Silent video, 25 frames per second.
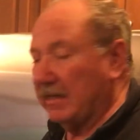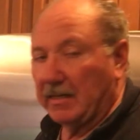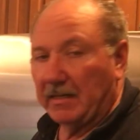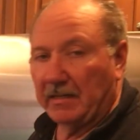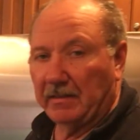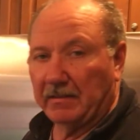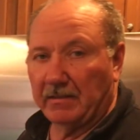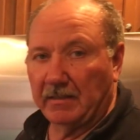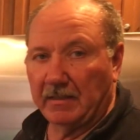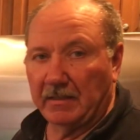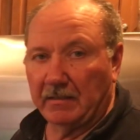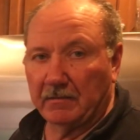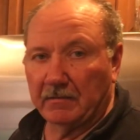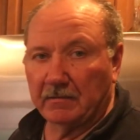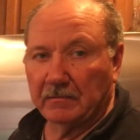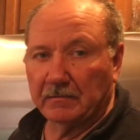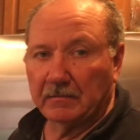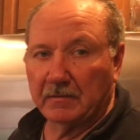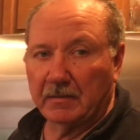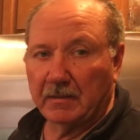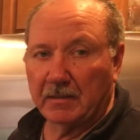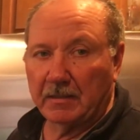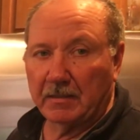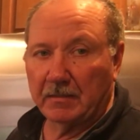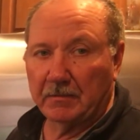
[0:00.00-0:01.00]
anything
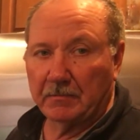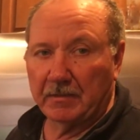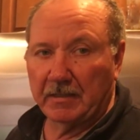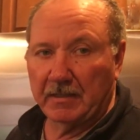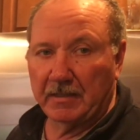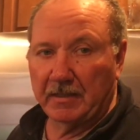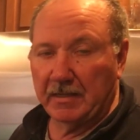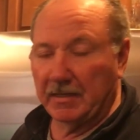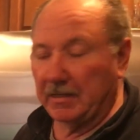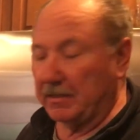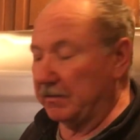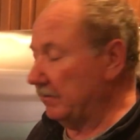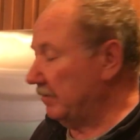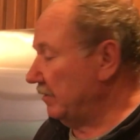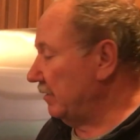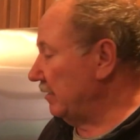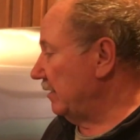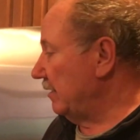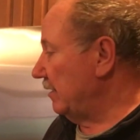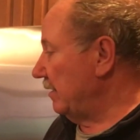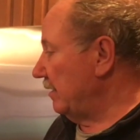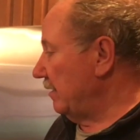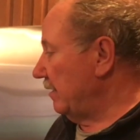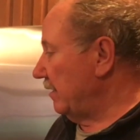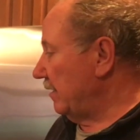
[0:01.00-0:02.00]
right now.
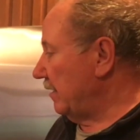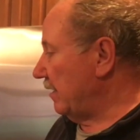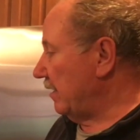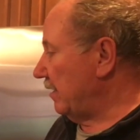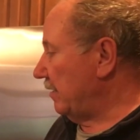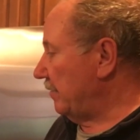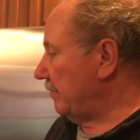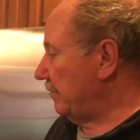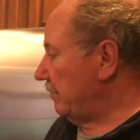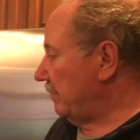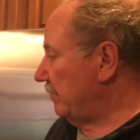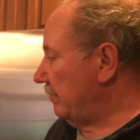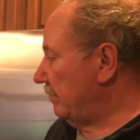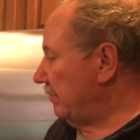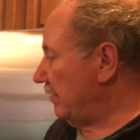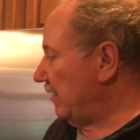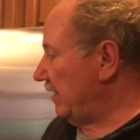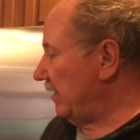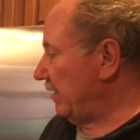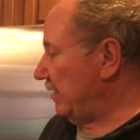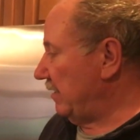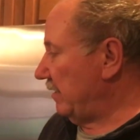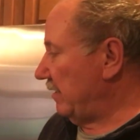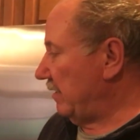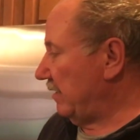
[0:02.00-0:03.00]

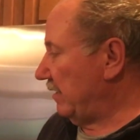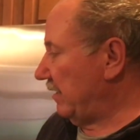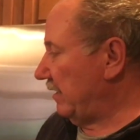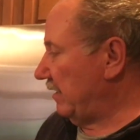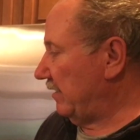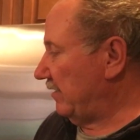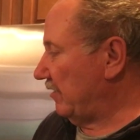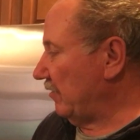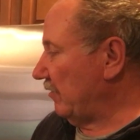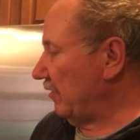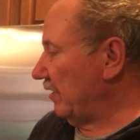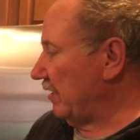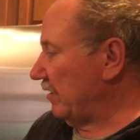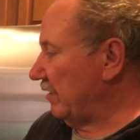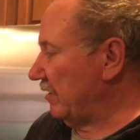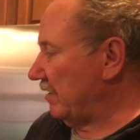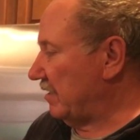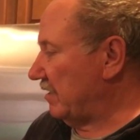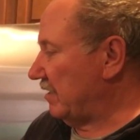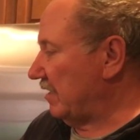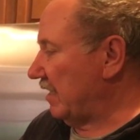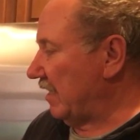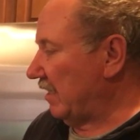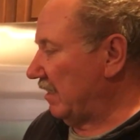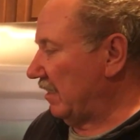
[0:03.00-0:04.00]
But it's only going to
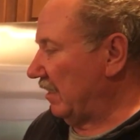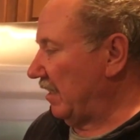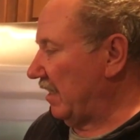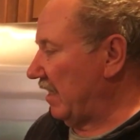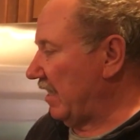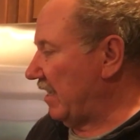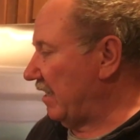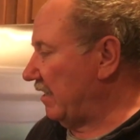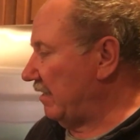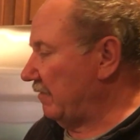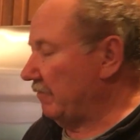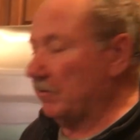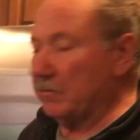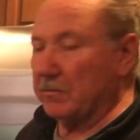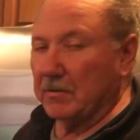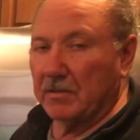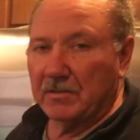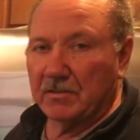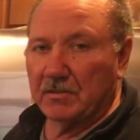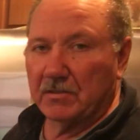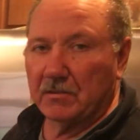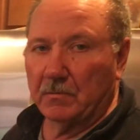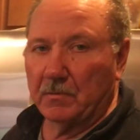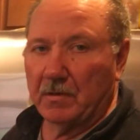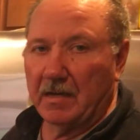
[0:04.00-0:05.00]
cycle on every
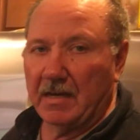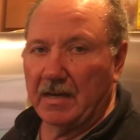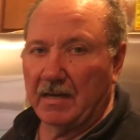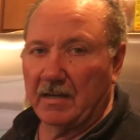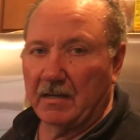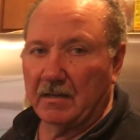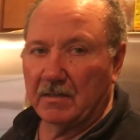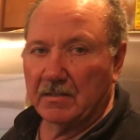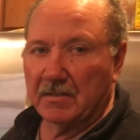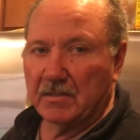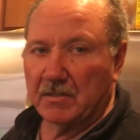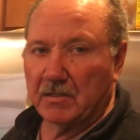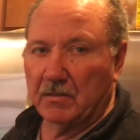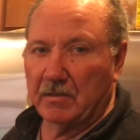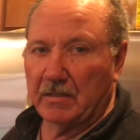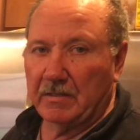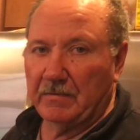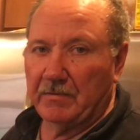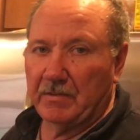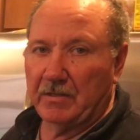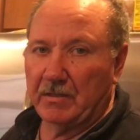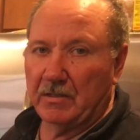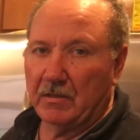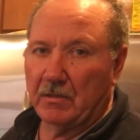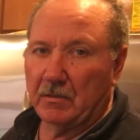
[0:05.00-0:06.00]
once in a while, so
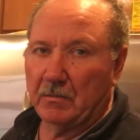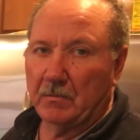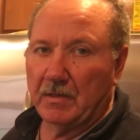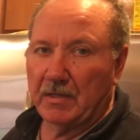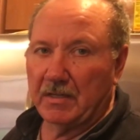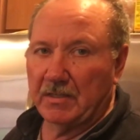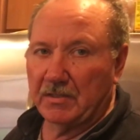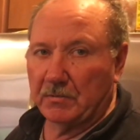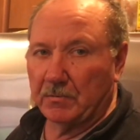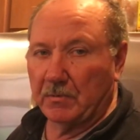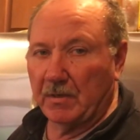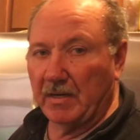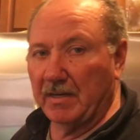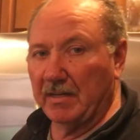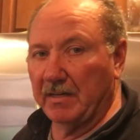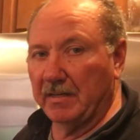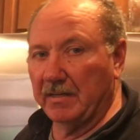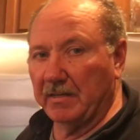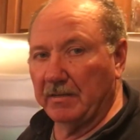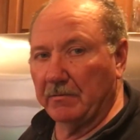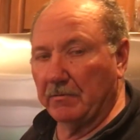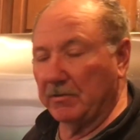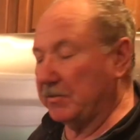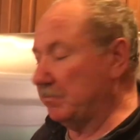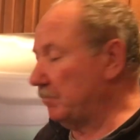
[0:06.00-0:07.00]
even though when it's running
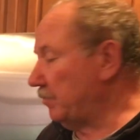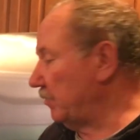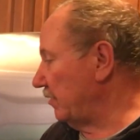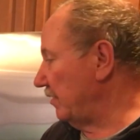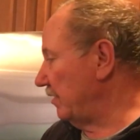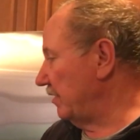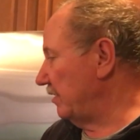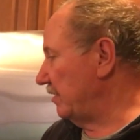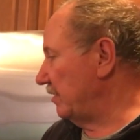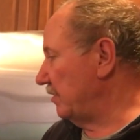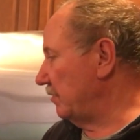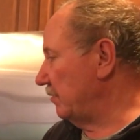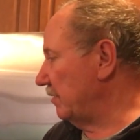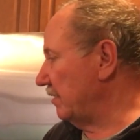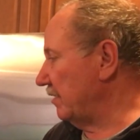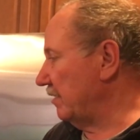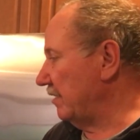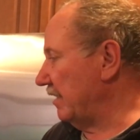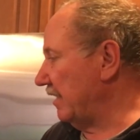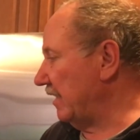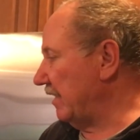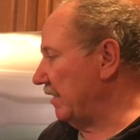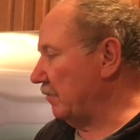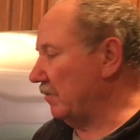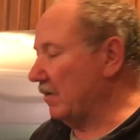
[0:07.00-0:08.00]
it was pulling
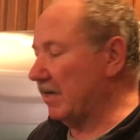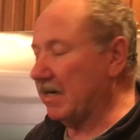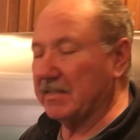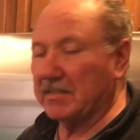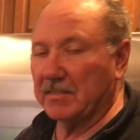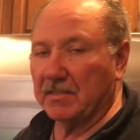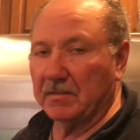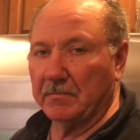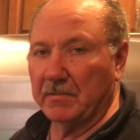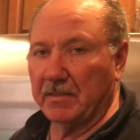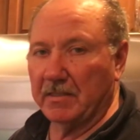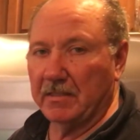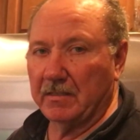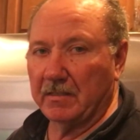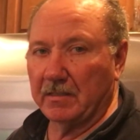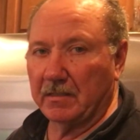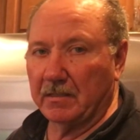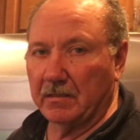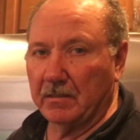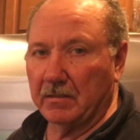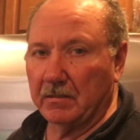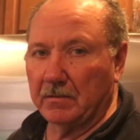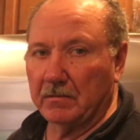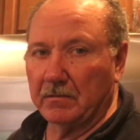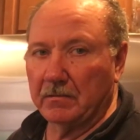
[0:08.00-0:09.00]
280 watts a minute
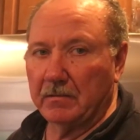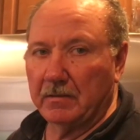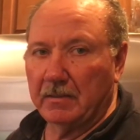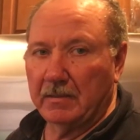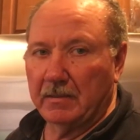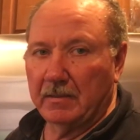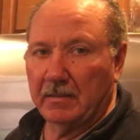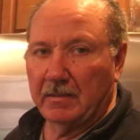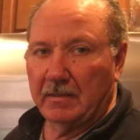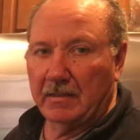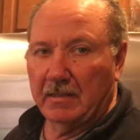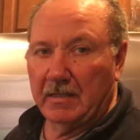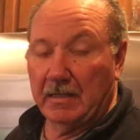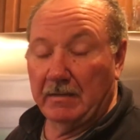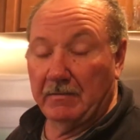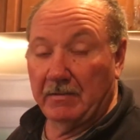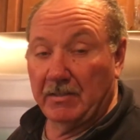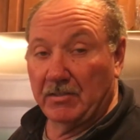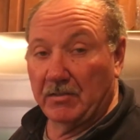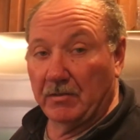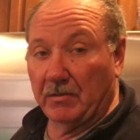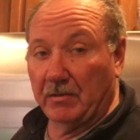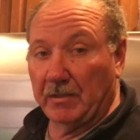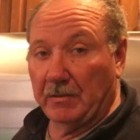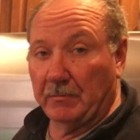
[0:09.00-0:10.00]
ago, if
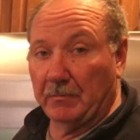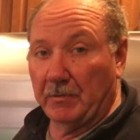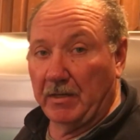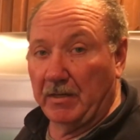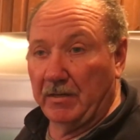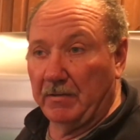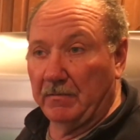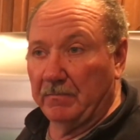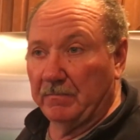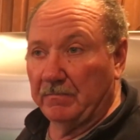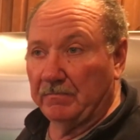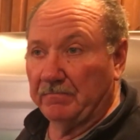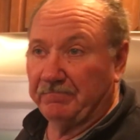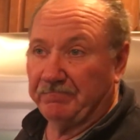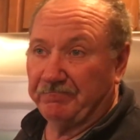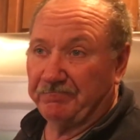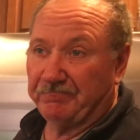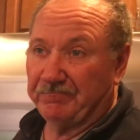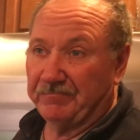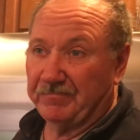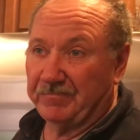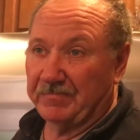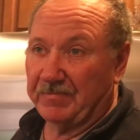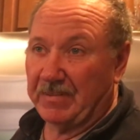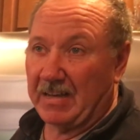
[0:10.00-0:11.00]
it's only running
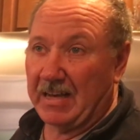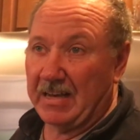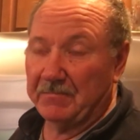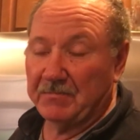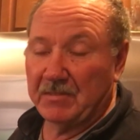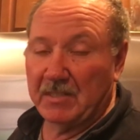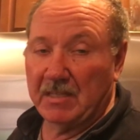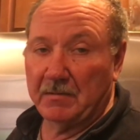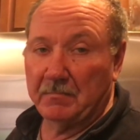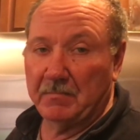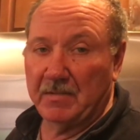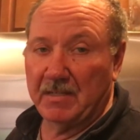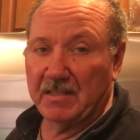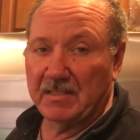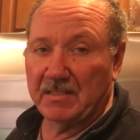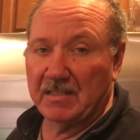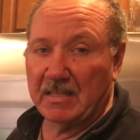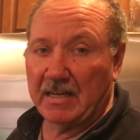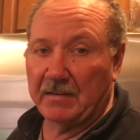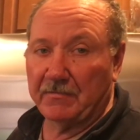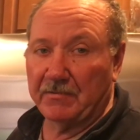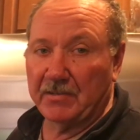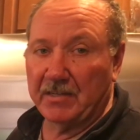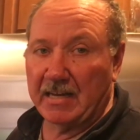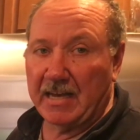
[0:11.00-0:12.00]
5-10 minutes
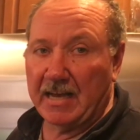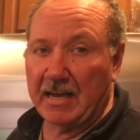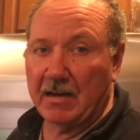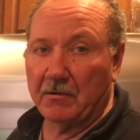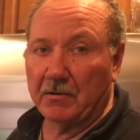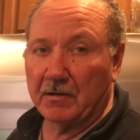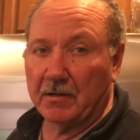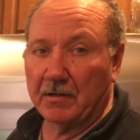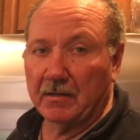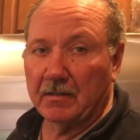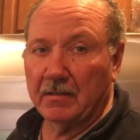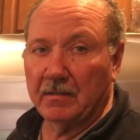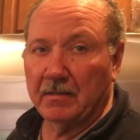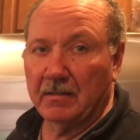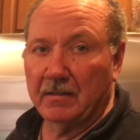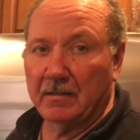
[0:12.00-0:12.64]
out of an hour,